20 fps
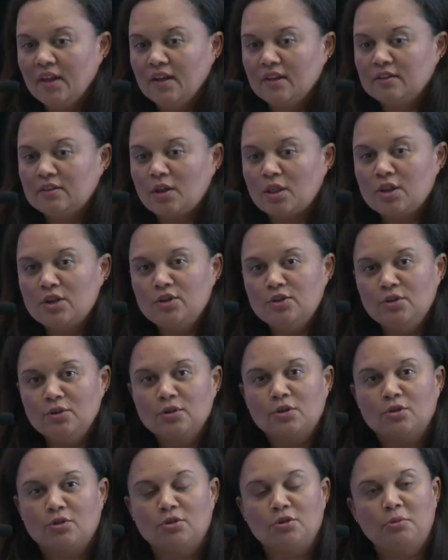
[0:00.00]
So the new
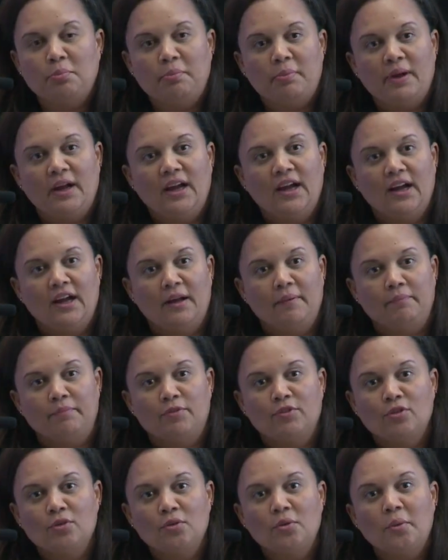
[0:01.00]
group
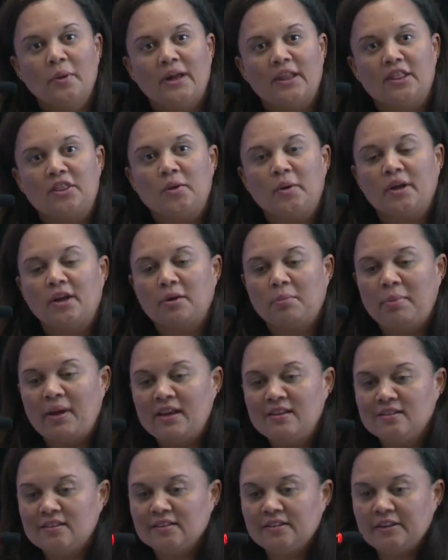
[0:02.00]
2 and 3
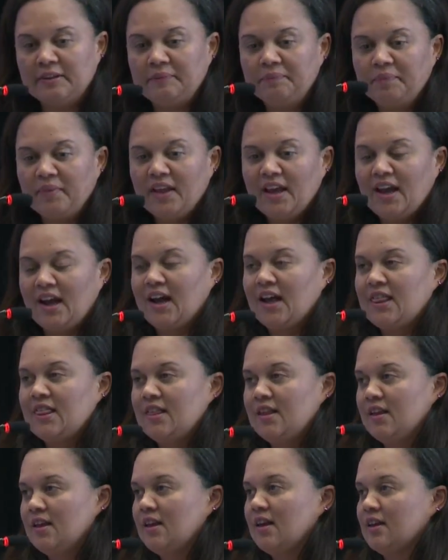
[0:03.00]
capacity, I
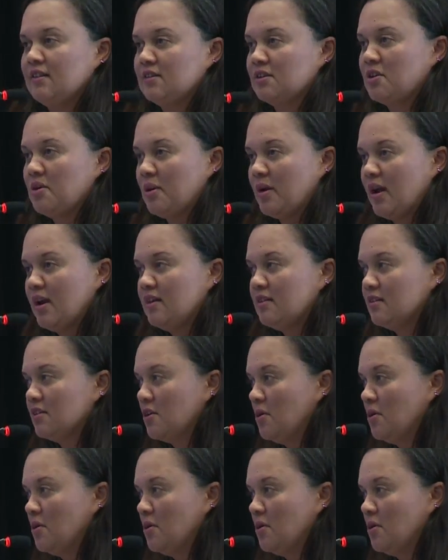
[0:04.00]
think, has created